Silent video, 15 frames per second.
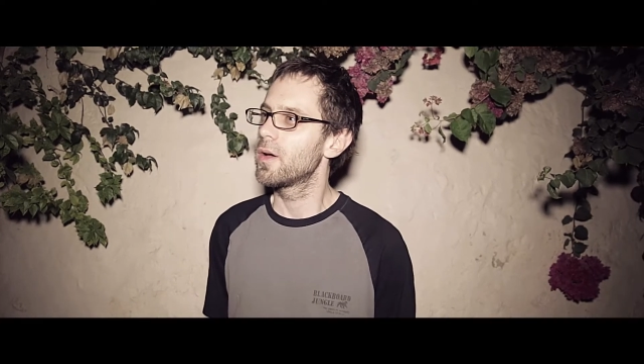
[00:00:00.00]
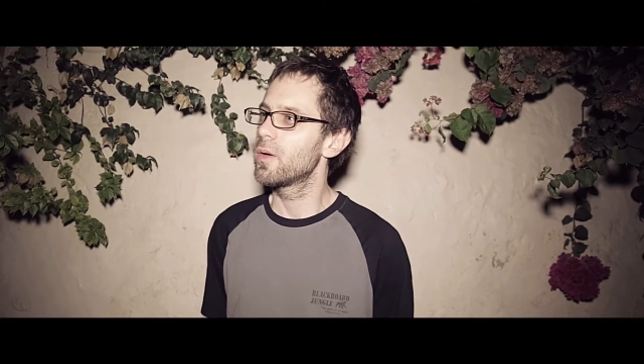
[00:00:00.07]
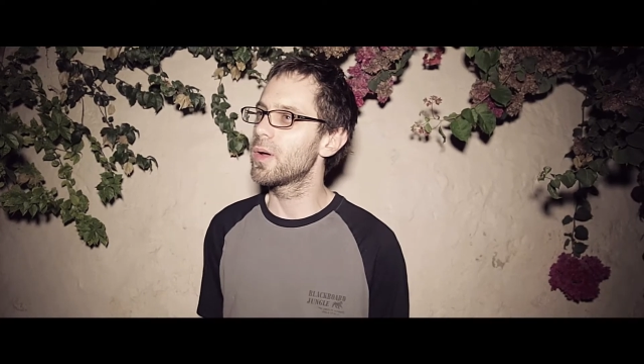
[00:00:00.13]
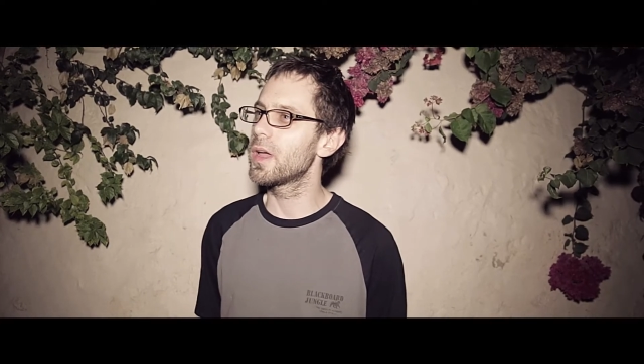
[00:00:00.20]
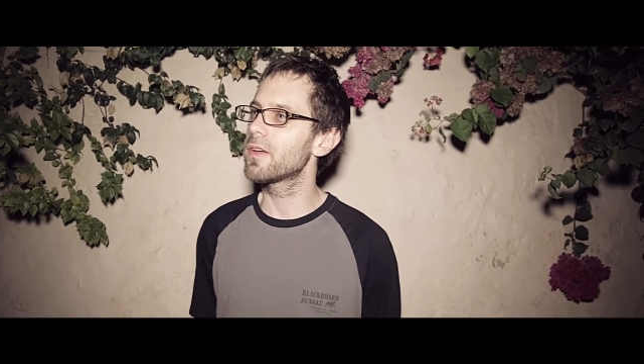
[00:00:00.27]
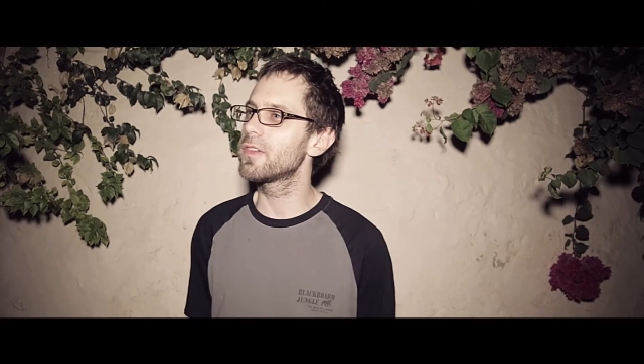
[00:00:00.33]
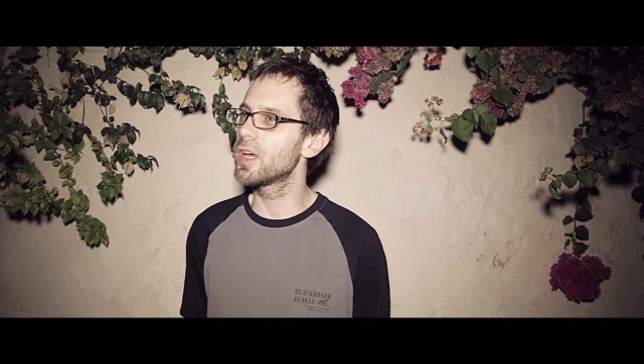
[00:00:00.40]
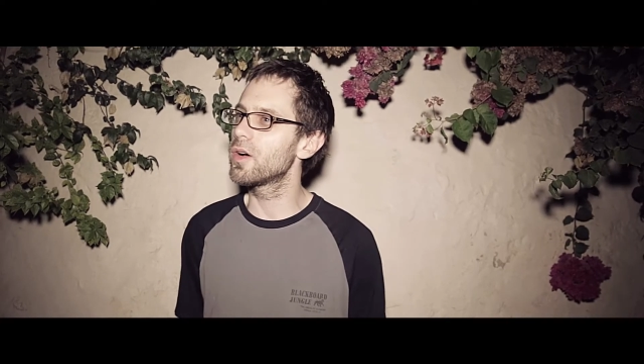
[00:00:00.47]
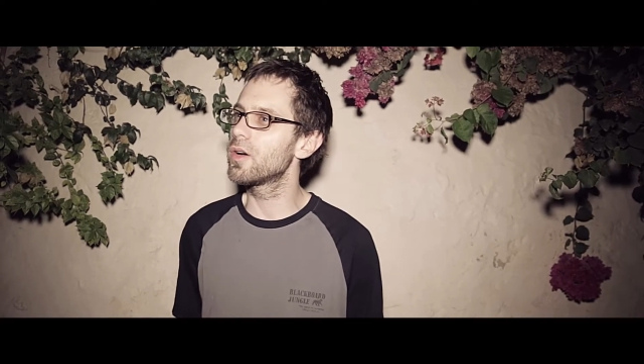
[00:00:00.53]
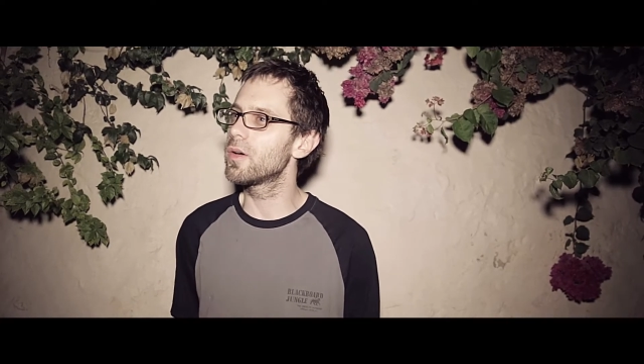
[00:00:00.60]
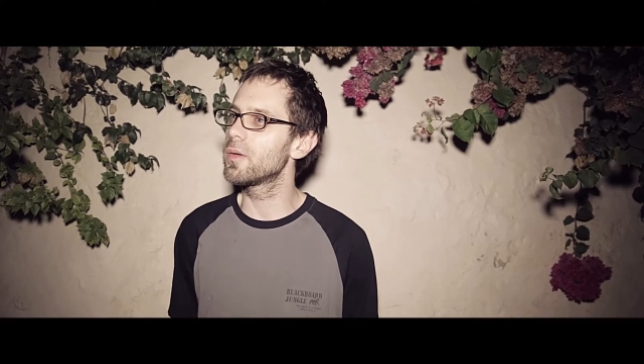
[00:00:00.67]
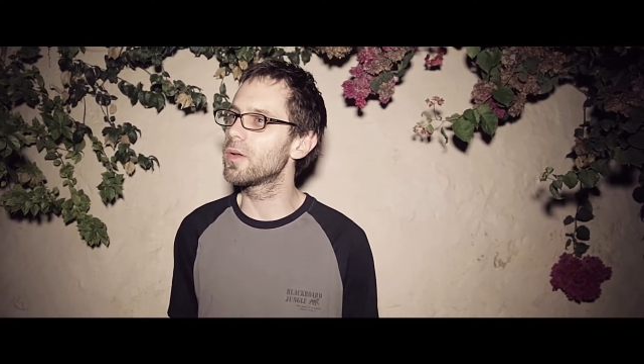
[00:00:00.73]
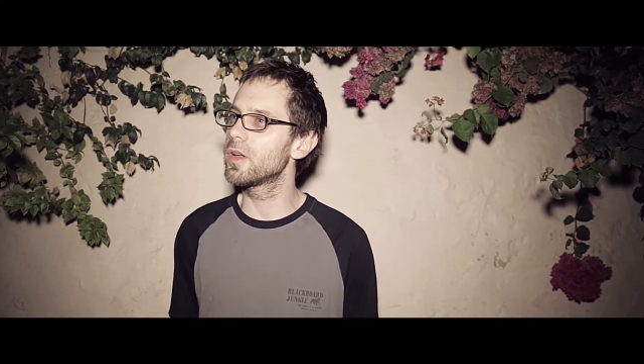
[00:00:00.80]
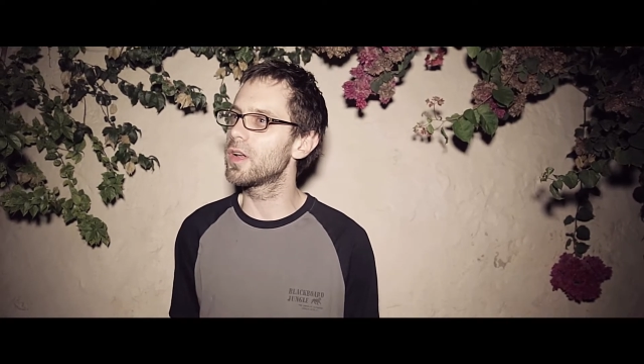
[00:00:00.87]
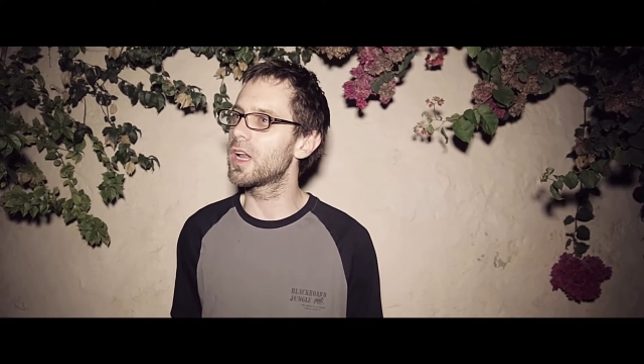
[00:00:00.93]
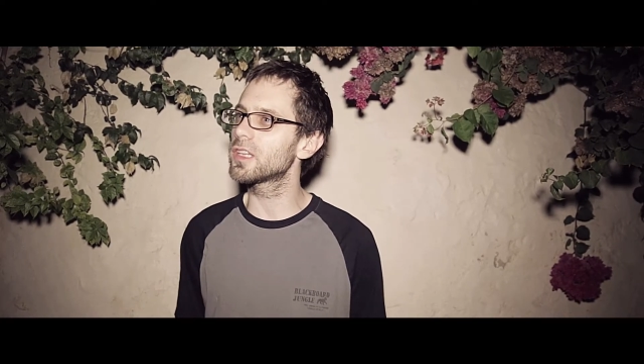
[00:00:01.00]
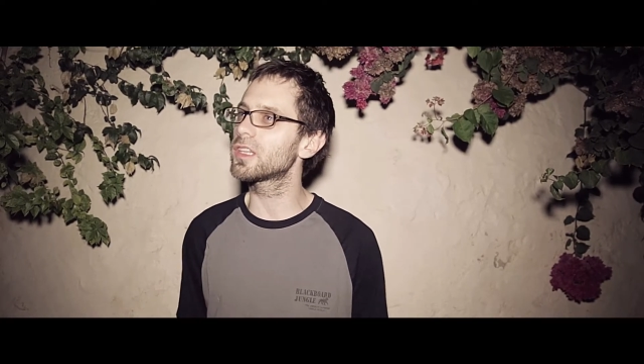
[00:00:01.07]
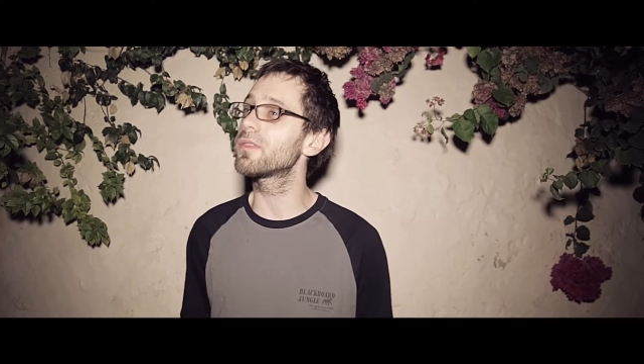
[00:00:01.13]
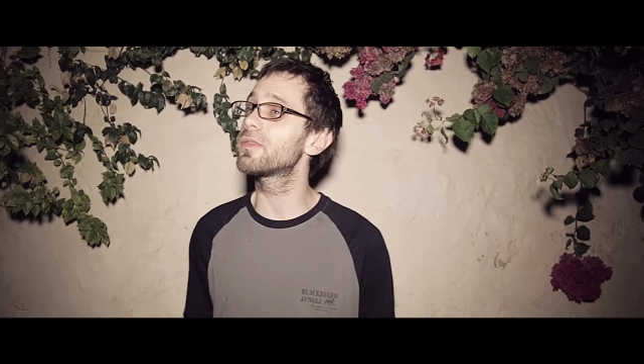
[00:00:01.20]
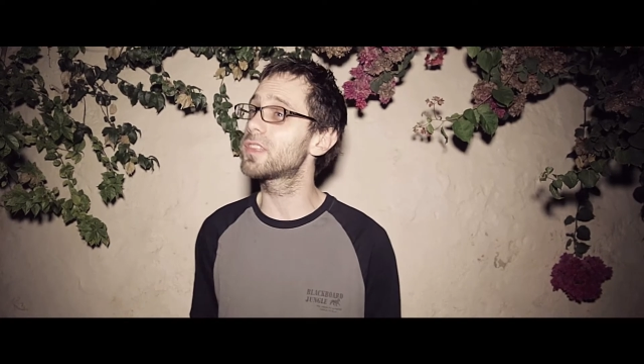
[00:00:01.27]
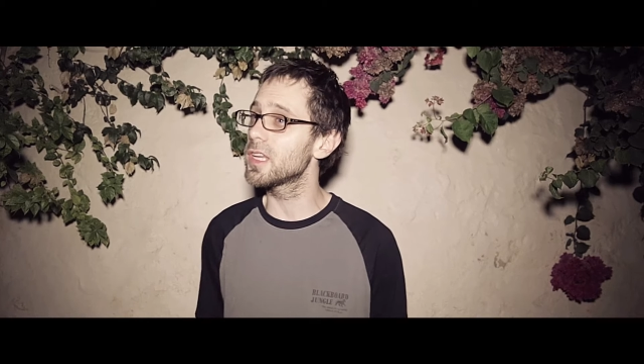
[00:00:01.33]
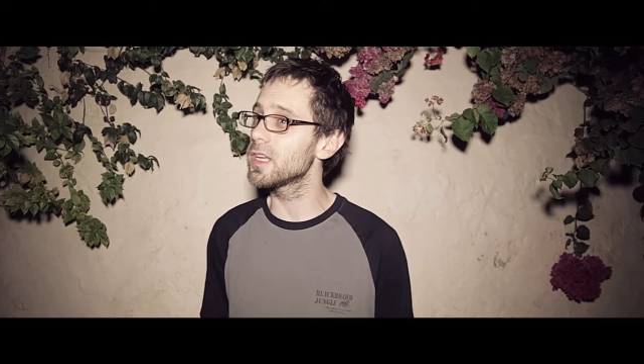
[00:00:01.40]
We have now a lot
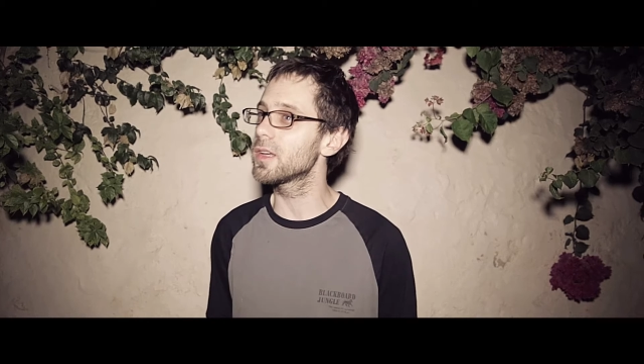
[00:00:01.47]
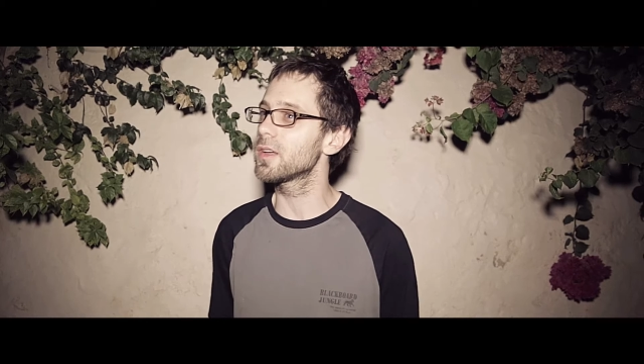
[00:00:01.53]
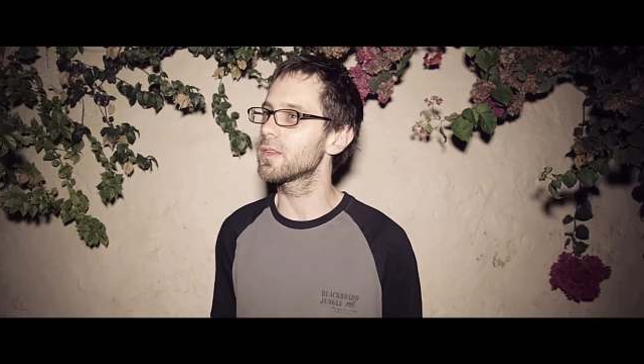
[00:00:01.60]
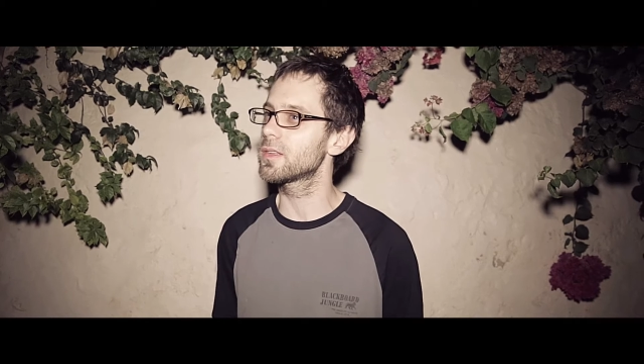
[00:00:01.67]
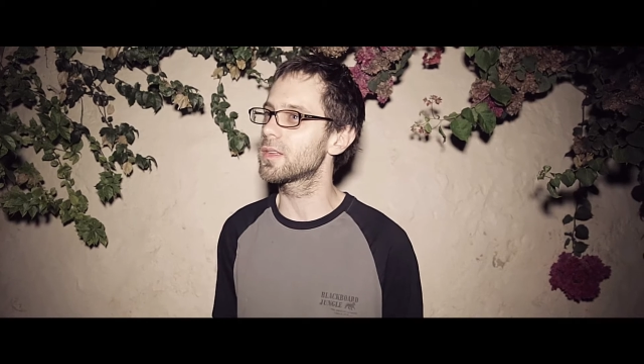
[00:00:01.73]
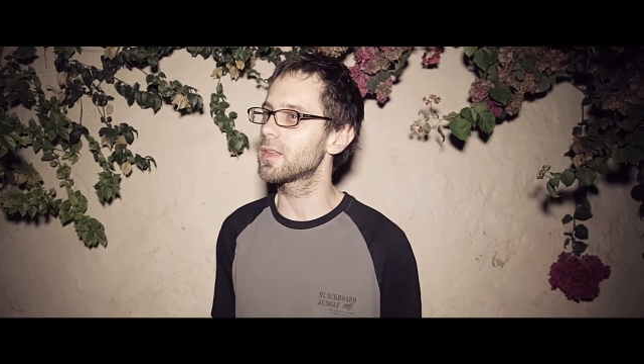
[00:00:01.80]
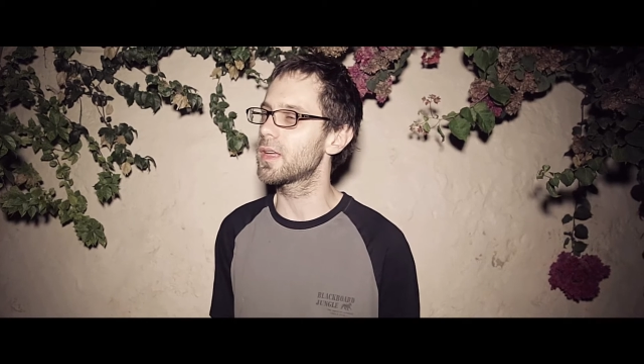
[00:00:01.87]
of singers